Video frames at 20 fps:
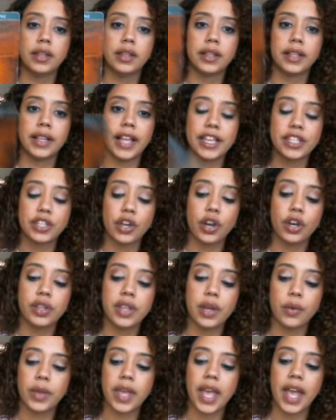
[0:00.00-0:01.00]
The last card
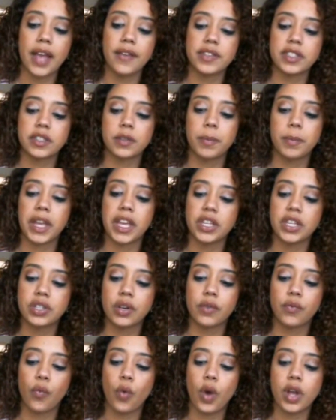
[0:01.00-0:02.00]
that we have is the Page
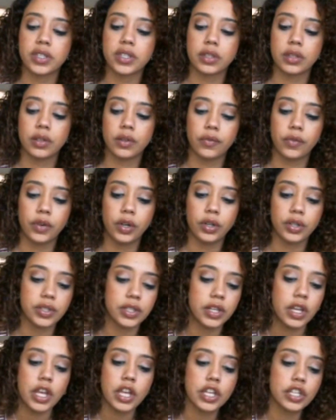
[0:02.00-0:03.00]
of Wands in reverse.
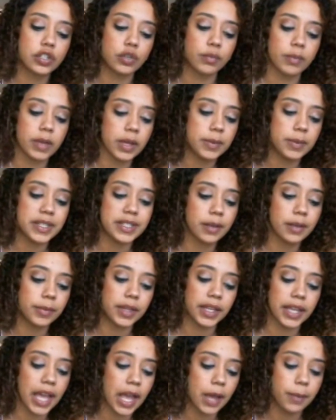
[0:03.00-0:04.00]
So maybe
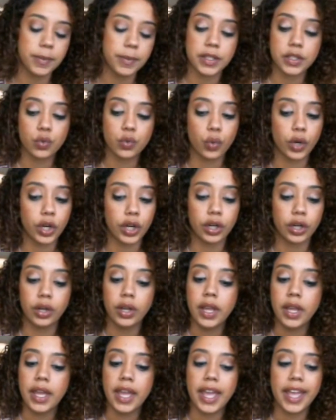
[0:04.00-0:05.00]
something happens where
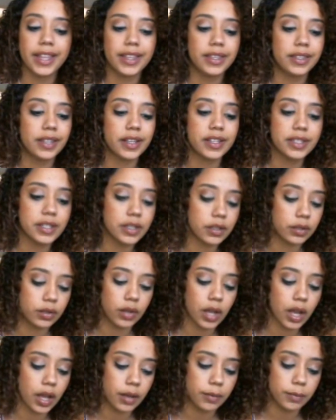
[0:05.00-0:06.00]
it doesn't,
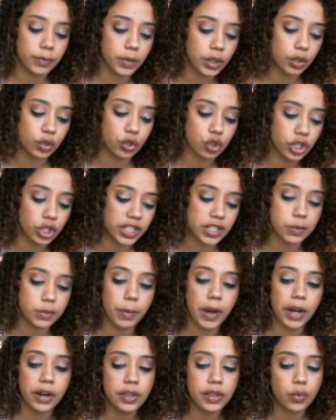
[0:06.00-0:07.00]
you know,
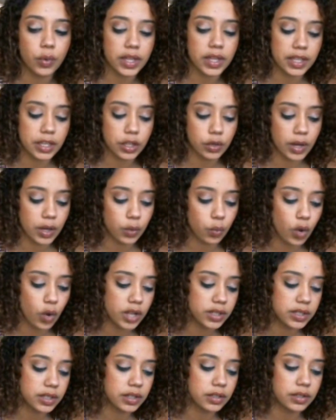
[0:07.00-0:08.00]
transpire the way that you had
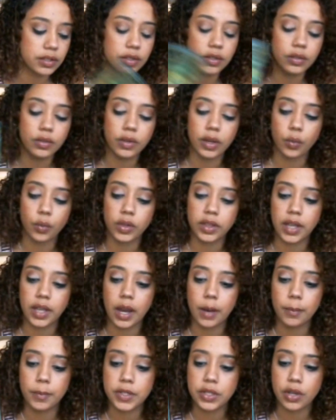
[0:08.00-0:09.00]
wanted it to. And with the
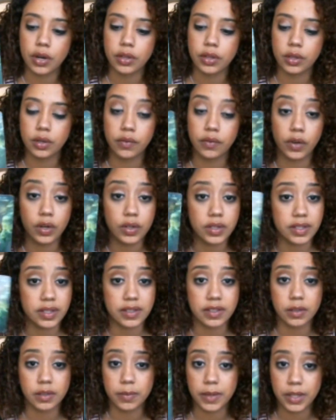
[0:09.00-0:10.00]
Empress card in the reverse,
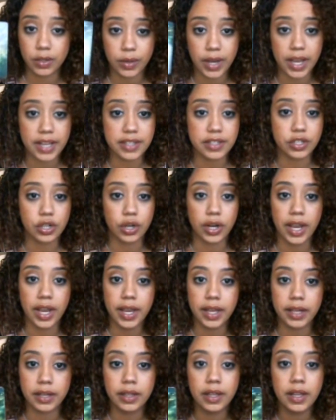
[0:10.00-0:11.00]
this could be you guys in your
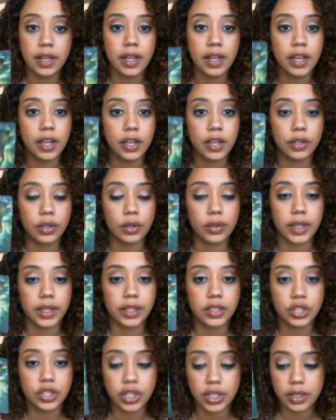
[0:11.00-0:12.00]
head. You know,
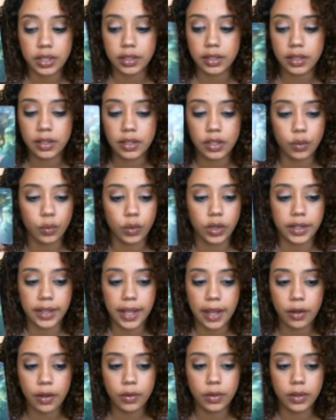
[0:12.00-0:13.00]
like, shit, it didn't work
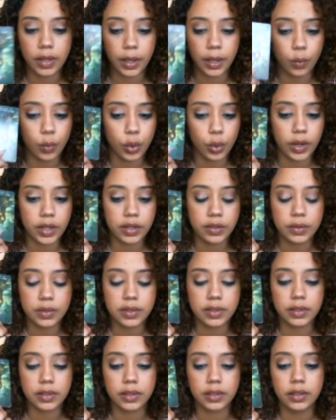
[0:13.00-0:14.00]
out. Like, what do I do
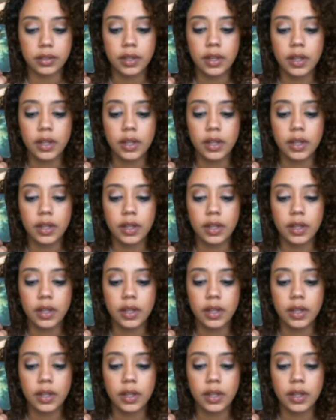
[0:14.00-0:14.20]
to,